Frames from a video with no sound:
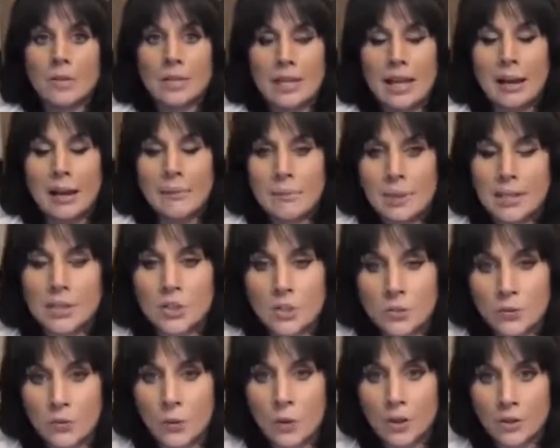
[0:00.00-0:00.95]
Does that
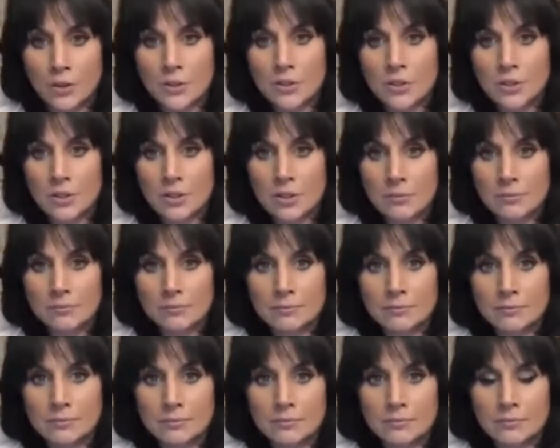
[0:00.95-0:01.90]
mean it's false?
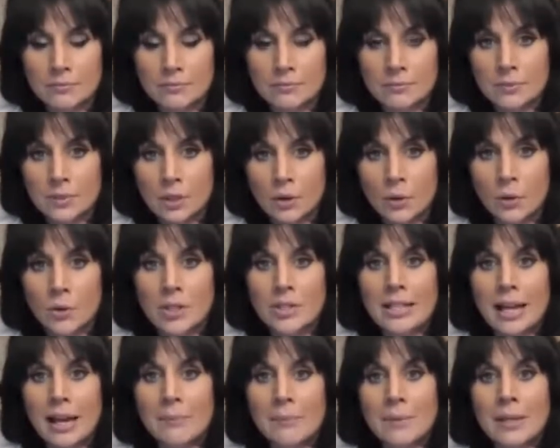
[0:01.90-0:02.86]
Or
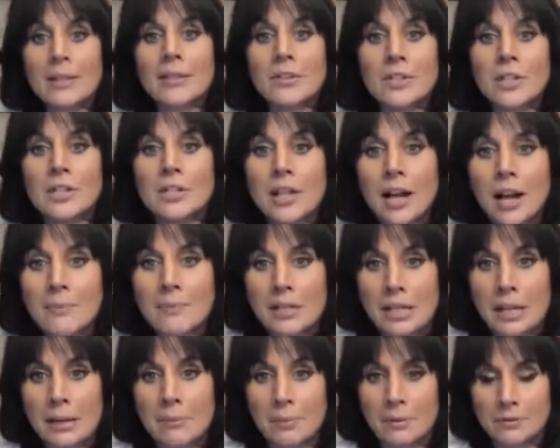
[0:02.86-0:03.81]
does that mean there's a
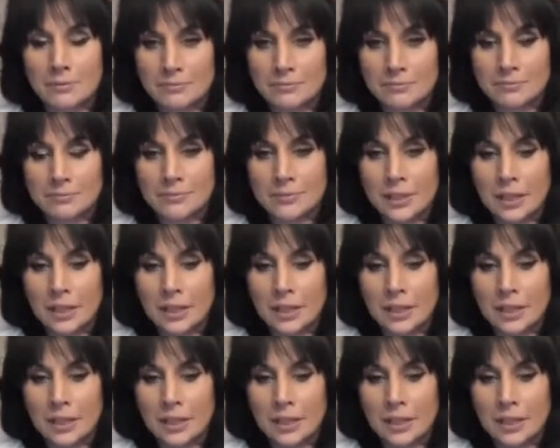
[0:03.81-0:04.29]
timetable?